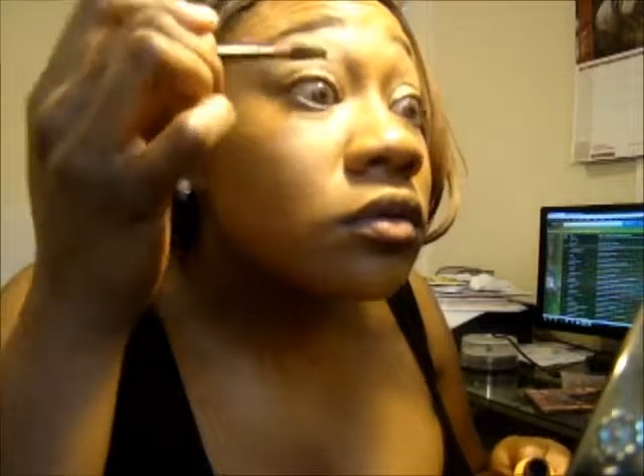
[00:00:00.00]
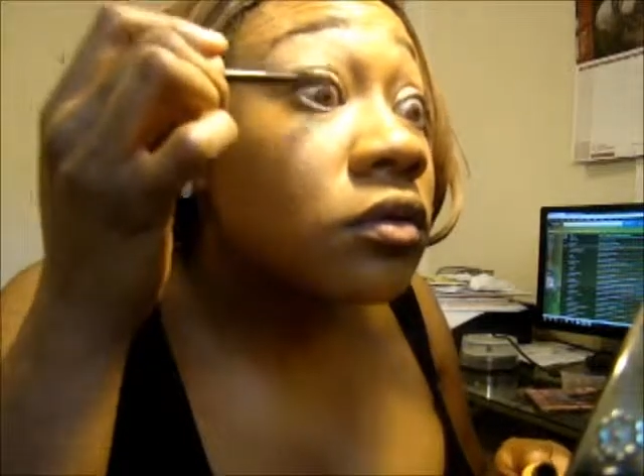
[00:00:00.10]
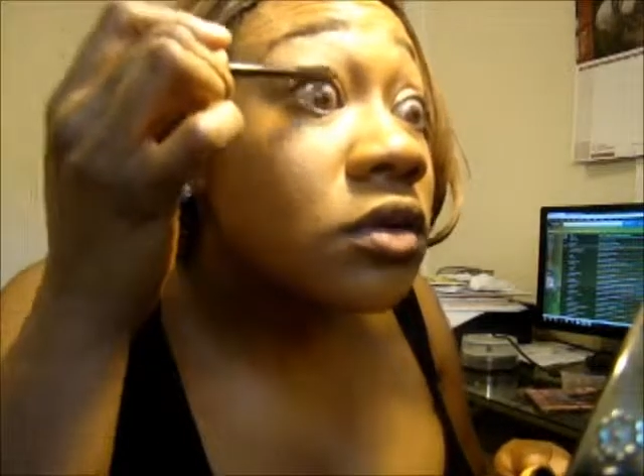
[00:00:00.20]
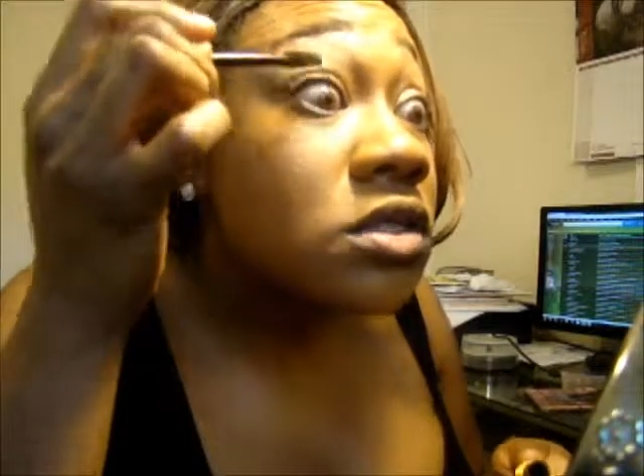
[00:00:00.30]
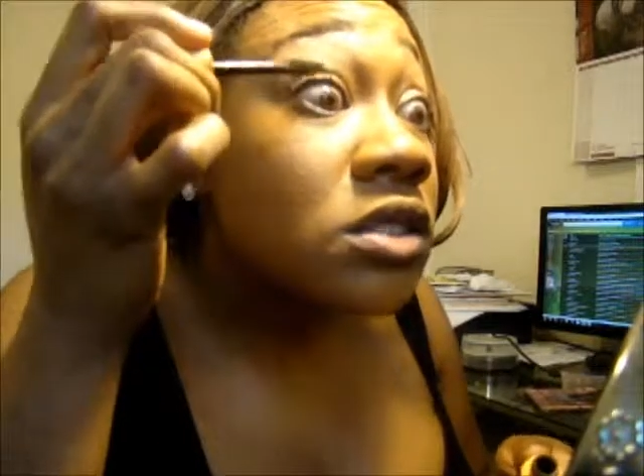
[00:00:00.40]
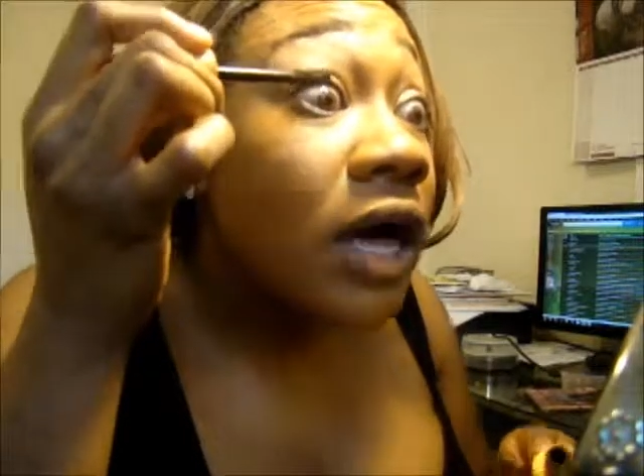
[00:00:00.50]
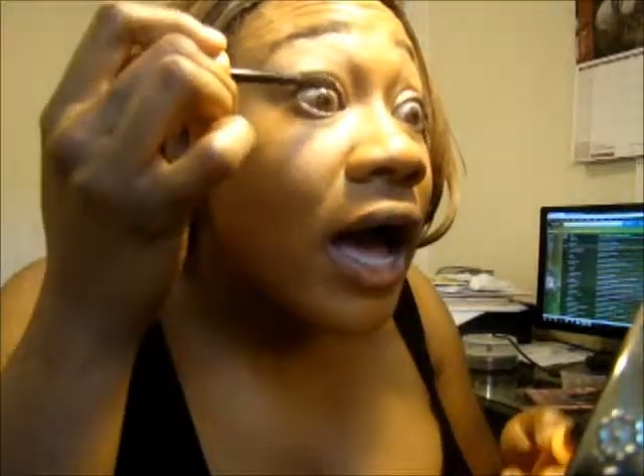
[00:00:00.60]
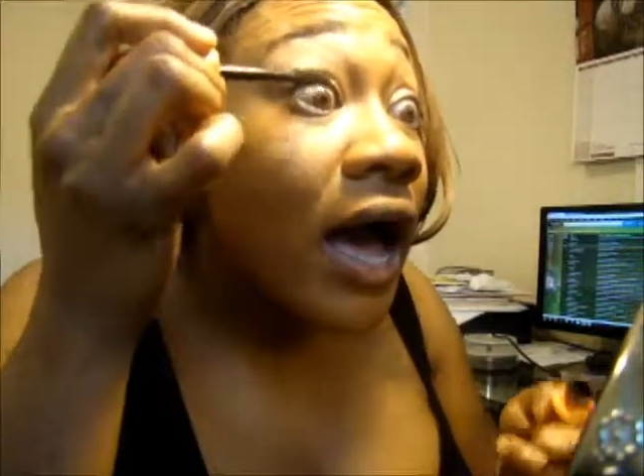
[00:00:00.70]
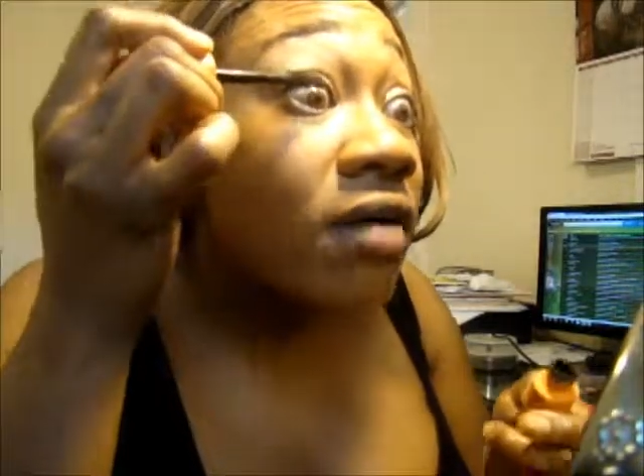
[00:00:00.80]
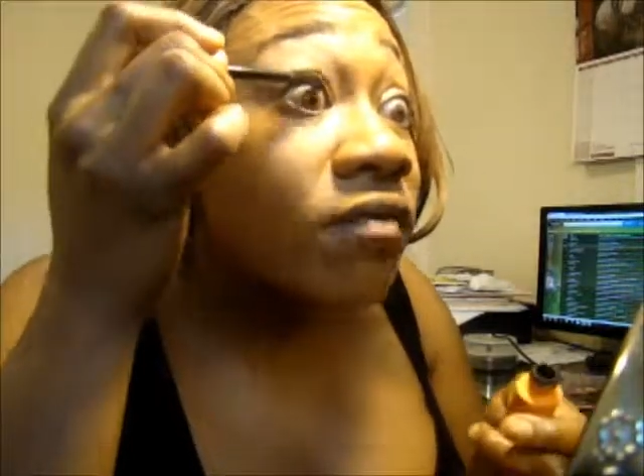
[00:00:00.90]
This is a
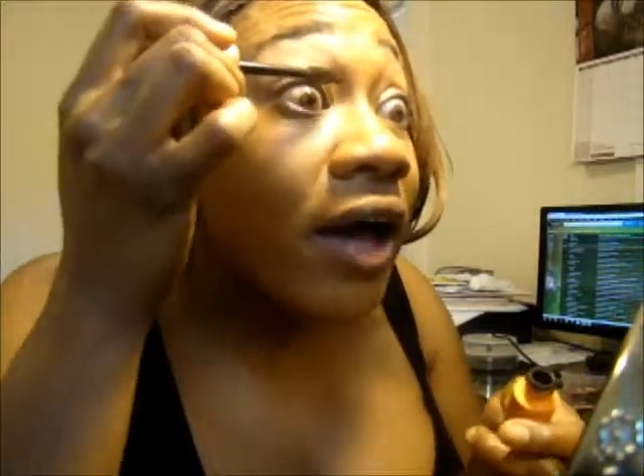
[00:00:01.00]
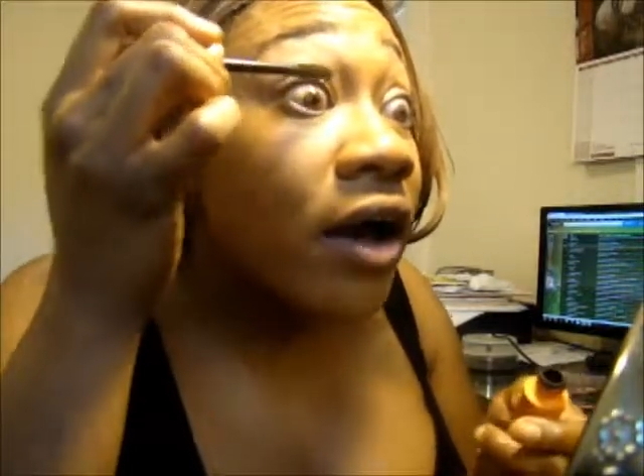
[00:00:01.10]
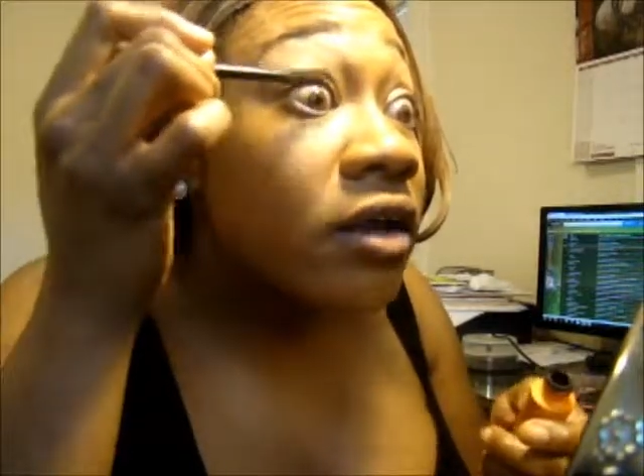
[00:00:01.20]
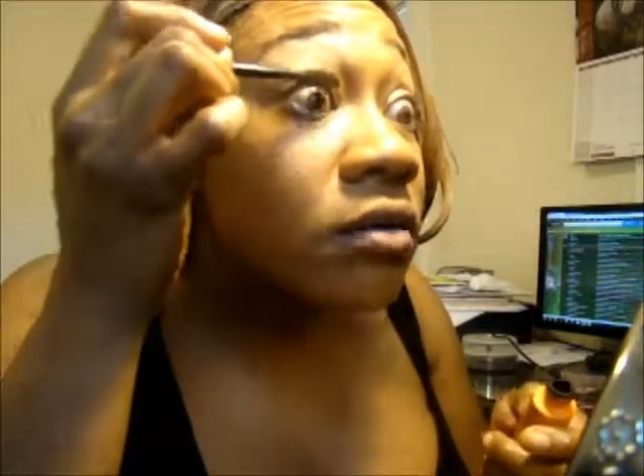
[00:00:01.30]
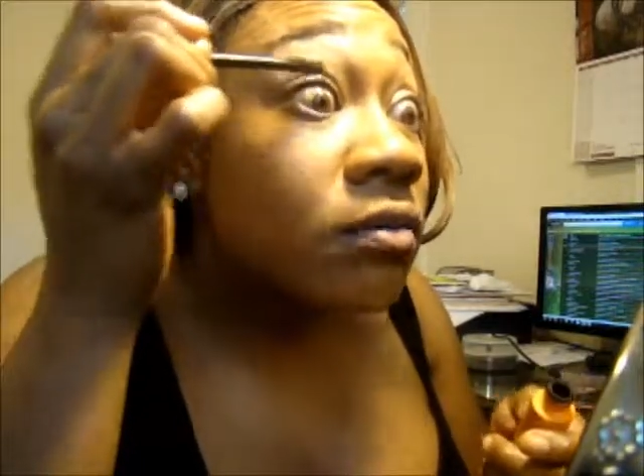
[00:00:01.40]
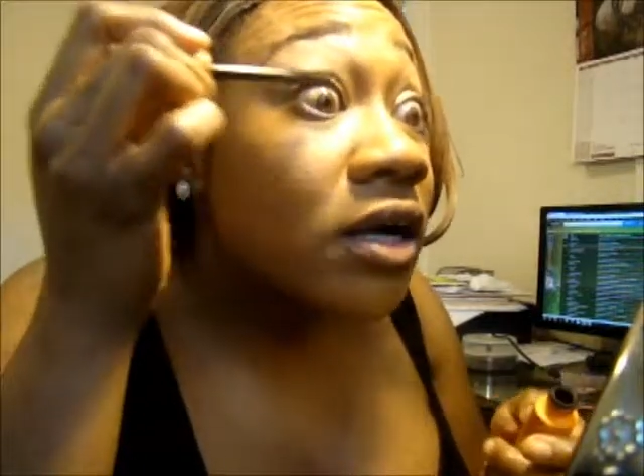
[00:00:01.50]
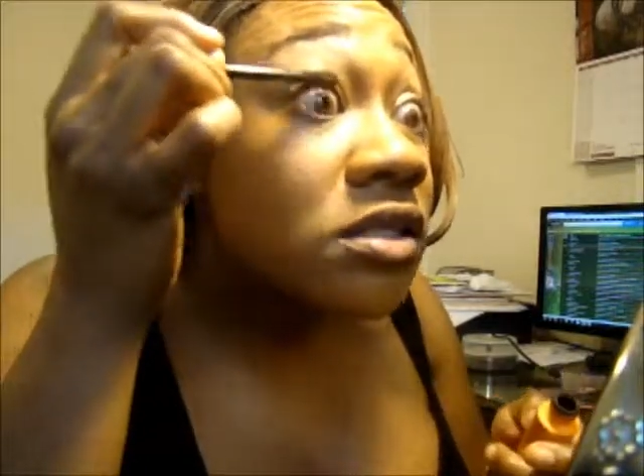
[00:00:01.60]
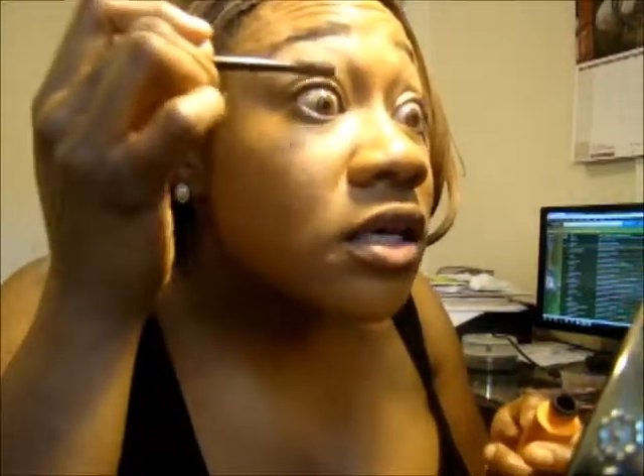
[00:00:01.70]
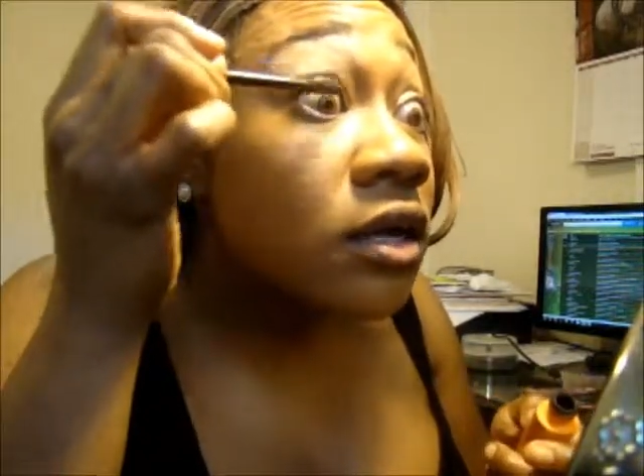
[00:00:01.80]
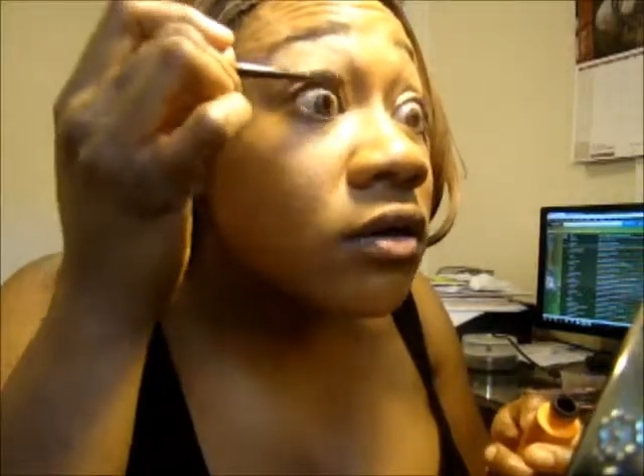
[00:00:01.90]
high volume
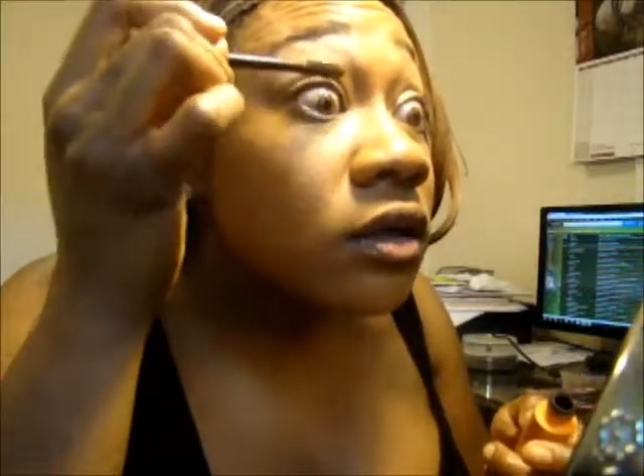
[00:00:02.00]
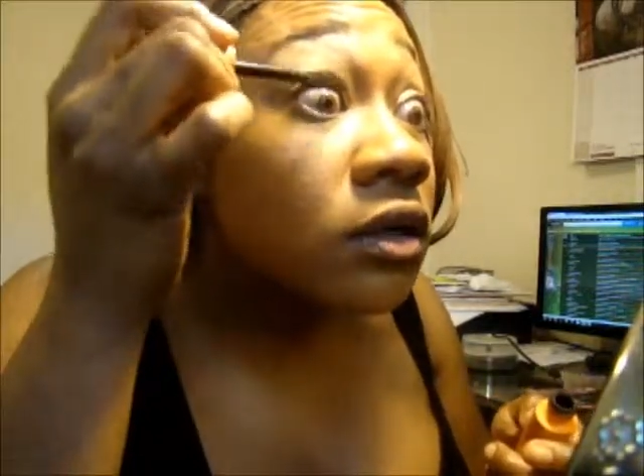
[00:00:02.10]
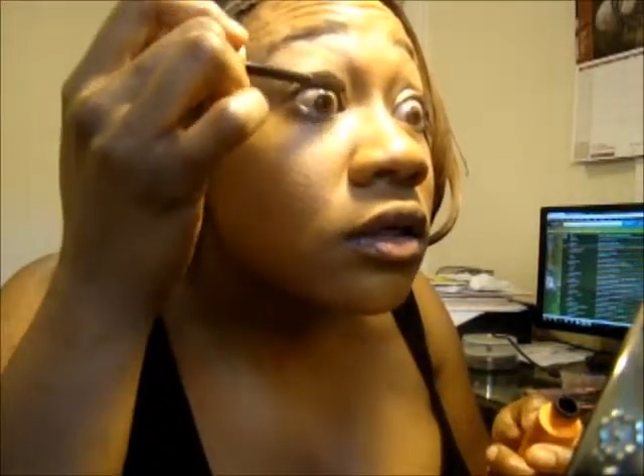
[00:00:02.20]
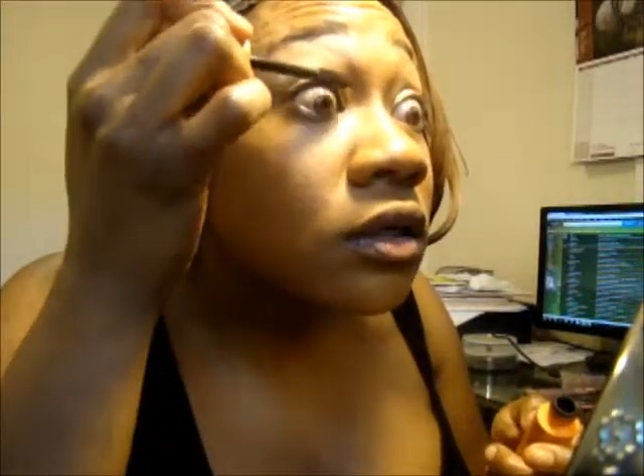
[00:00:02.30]
mascara.